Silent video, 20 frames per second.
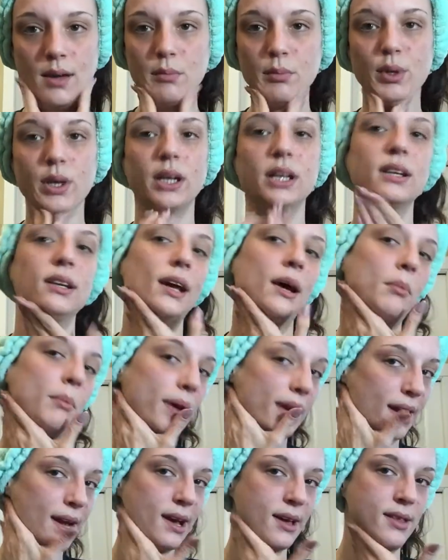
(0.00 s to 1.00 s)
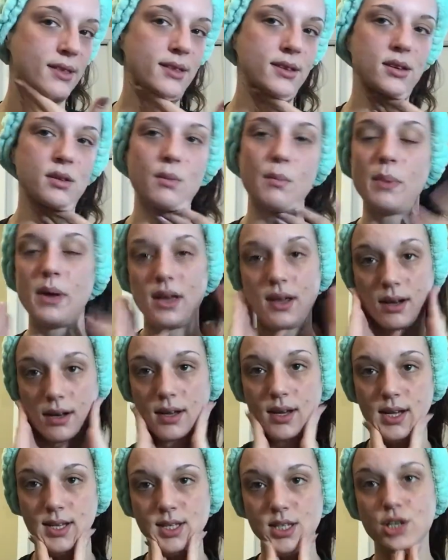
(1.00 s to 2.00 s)
Bring it down my neck a little bit
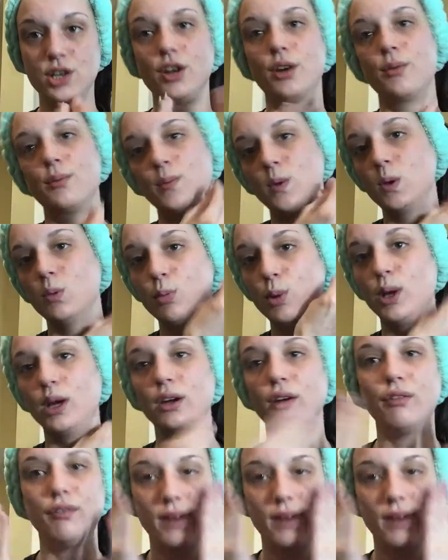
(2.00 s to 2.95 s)
because you bring your